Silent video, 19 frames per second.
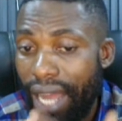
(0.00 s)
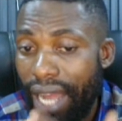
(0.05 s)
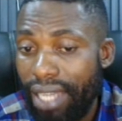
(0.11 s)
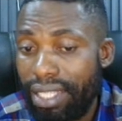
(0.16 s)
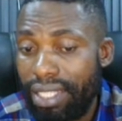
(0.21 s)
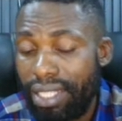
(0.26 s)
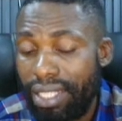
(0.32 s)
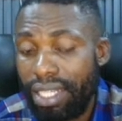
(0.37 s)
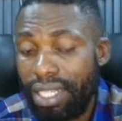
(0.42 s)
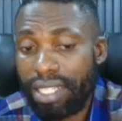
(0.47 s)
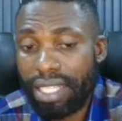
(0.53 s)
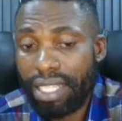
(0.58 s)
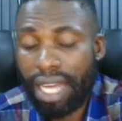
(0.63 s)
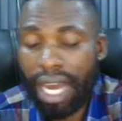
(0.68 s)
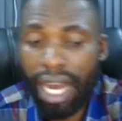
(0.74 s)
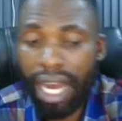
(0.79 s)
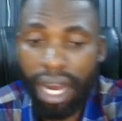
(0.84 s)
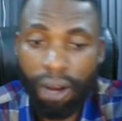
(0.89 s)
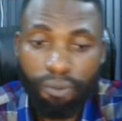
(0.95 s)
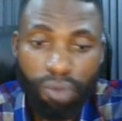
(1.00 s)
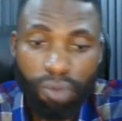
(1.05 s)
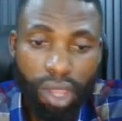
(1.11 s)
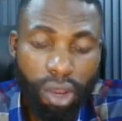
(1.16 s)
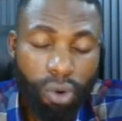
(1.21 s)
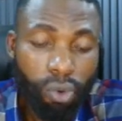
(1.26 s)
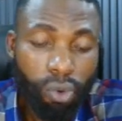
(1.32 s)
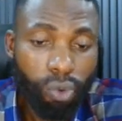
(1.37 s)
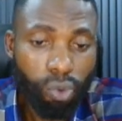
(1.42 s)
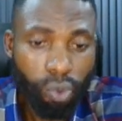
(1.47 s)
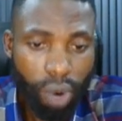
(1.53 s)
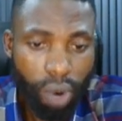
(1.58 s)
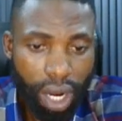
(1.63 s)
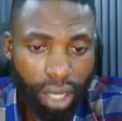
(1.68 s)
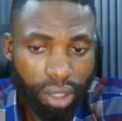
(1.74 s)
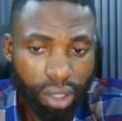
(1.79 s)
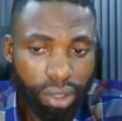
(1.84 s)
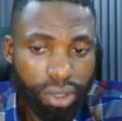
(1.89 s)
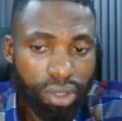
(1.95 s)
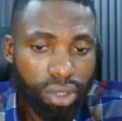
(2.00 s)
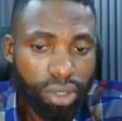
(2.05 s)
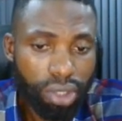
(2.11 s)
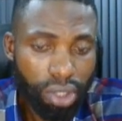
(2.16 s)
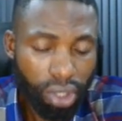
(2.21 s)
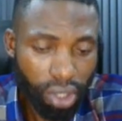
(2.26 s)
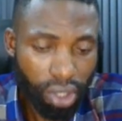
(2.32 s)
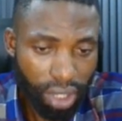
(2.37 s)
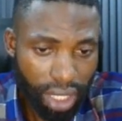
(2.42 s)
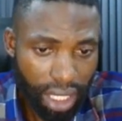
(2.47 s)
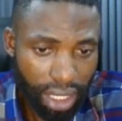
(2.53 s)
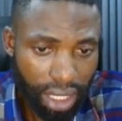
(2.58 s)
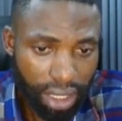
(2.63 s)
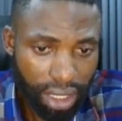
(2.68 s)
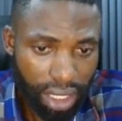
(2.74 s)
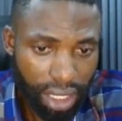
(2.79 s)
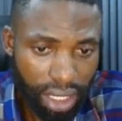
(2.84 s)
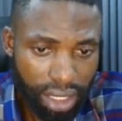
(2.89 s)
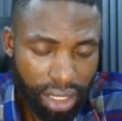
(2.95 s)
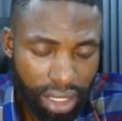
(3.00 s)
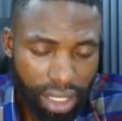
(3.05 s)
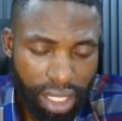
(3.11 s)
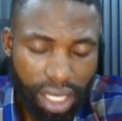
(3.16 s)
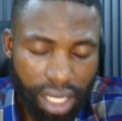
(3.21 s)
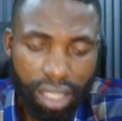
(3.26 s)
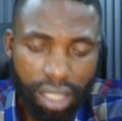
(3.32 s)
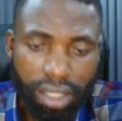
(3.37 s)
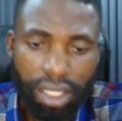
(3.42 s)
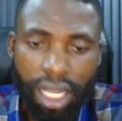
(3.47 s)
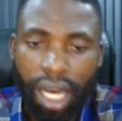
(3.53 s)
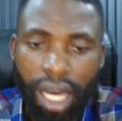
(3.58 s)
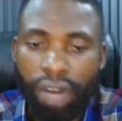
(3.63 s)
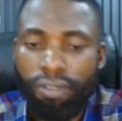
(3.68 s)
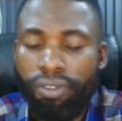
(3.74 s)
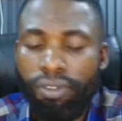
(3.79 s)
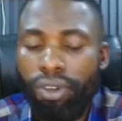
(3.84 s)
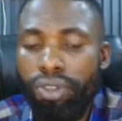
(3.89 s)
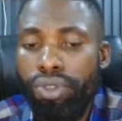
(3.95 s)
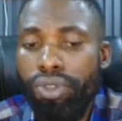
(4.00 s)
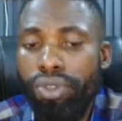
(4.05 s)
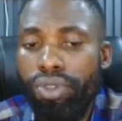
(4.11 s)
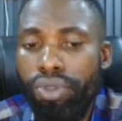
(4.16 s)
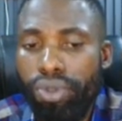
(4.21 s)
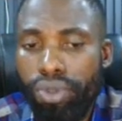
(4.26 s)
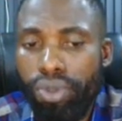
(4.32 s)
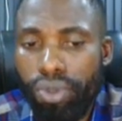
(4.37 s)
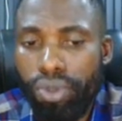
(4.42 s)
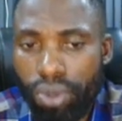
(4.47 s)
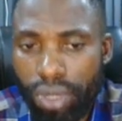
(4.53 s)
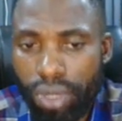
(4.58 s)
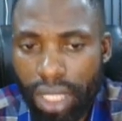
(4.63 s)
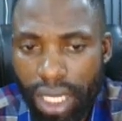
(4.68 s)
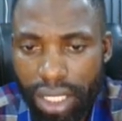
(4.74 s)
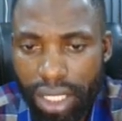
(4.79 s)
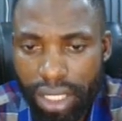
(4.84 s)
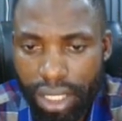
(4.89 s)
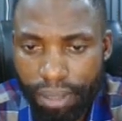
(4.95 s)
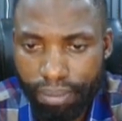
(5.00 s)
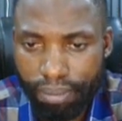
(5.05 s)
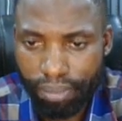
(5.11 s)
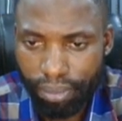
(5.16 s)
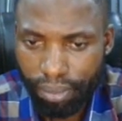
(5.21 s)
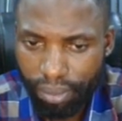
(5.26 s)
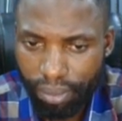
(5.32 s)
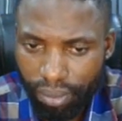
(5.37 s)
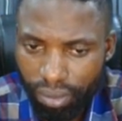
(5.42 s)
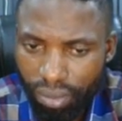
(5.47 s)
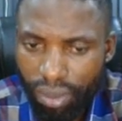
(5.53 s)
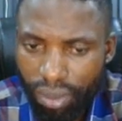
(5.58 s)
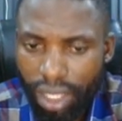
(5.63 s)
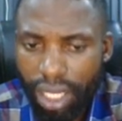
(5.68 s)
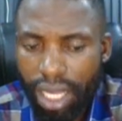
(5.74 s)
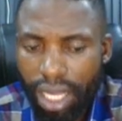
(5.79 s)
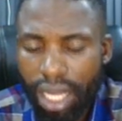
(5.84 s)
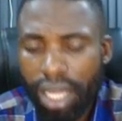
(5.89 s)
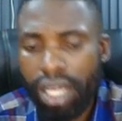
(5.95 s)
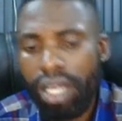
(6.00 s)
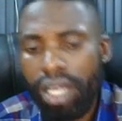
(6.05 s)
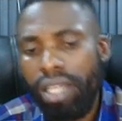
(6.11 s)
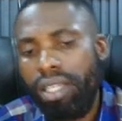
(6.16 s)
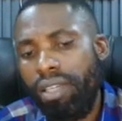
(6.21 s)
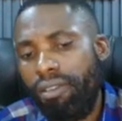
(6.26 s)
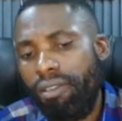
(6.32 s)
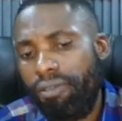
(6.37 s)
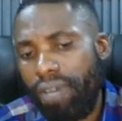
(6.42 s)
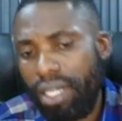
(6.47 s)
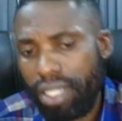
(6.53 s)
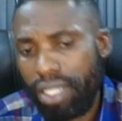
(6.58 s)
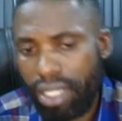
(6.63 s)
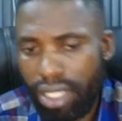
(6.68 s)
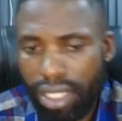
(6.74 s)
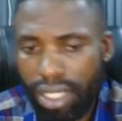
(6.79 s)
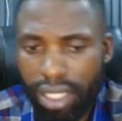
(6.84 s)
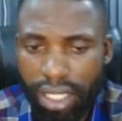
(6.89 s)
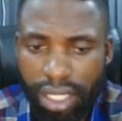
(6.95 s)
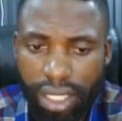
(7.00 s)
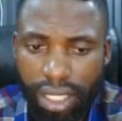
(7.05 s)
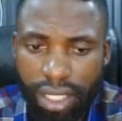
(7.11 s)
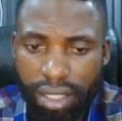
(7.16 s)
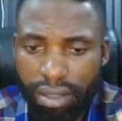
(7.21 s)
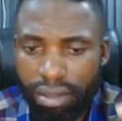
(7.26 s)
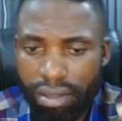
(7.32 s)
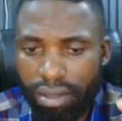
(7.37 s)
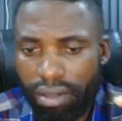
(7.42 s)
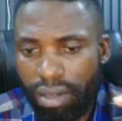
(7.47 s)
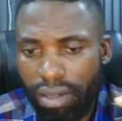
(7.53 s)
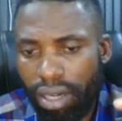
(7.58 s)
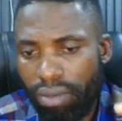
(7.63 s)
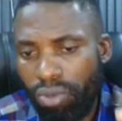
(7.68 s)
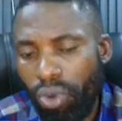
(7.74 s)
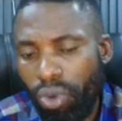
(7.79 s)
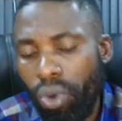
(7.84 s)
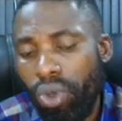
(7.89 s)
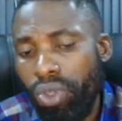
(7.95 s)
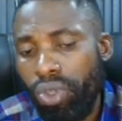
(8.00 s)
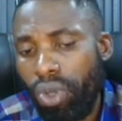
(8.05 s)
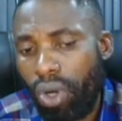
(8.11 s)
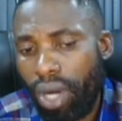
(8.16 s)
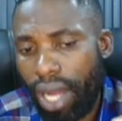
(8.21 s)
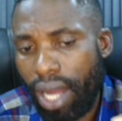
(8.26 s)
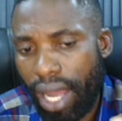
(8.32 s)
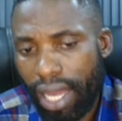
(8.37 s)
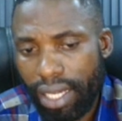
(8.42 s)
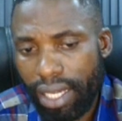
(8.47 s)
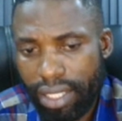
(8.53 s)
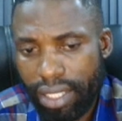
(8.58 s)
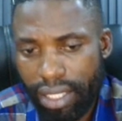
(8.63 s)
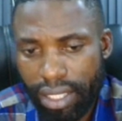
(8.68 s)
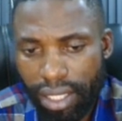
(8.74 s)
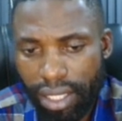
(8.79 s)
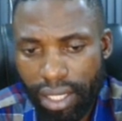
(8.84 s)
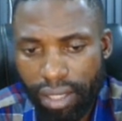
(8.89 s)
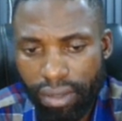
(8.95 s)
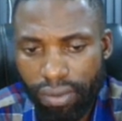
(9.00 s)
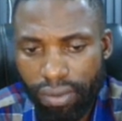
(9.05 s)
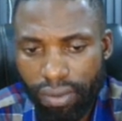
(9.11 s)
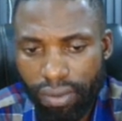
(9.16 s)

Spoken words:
ideas are well connected? Now, for you to do that, the first thing is know your idea.